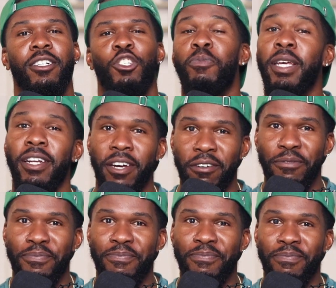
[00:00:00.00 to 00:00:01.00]
Speaking
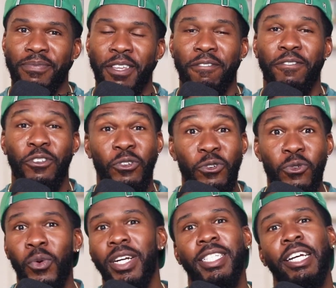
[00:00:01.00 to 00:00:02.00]
of, if you
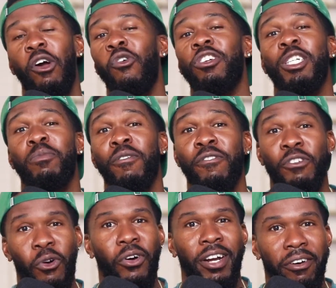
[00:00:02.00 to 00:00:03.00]
want to take ownership of
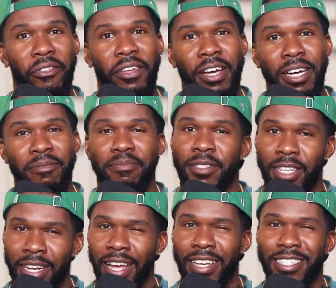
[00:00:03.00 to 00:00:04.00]
your health,
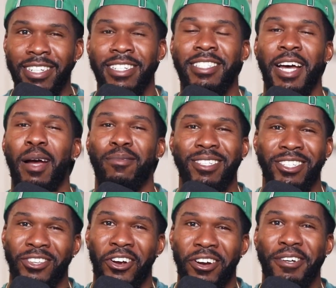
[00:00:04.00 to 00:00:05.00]
today is a good time to
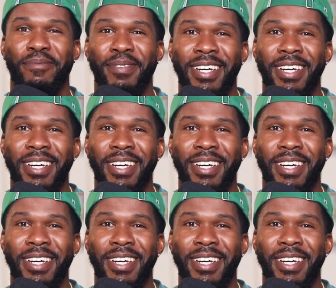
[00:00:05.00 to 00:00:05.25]
start.